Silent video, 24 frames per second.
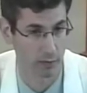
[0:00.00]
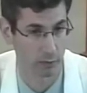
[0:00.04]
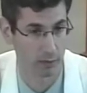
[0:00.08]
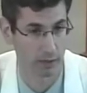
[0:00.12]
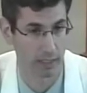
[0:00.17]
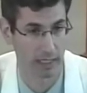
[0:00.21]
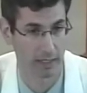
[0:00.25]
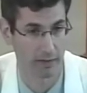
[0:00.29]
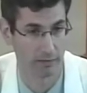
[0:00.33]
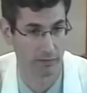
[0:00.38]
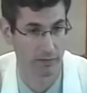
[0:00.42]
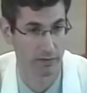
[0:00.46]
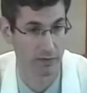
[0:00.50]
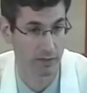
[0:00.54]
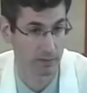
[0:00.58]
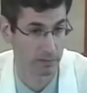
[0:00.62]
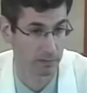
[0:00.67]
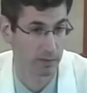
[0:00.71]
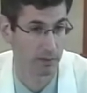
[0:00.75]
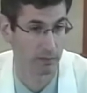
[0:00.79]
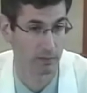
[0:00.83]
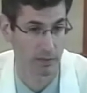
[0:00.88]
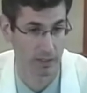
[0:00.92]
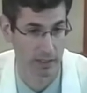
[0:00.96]
will have
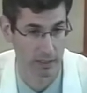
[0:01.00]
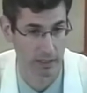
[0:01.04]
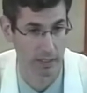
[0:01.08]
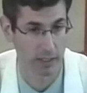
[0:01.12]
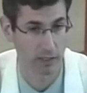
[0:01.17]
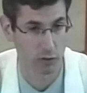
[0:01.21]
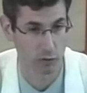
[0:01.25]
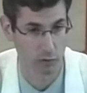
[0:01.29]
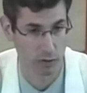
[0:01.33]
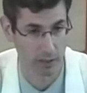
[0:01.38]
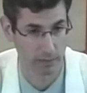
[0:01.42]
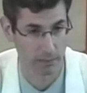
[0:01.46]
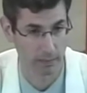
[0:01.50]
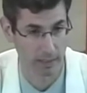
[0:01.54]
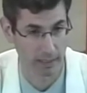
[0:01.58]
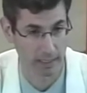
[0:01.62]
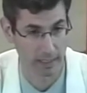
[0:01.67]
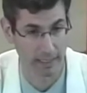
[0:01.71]
symptoms and need treatment,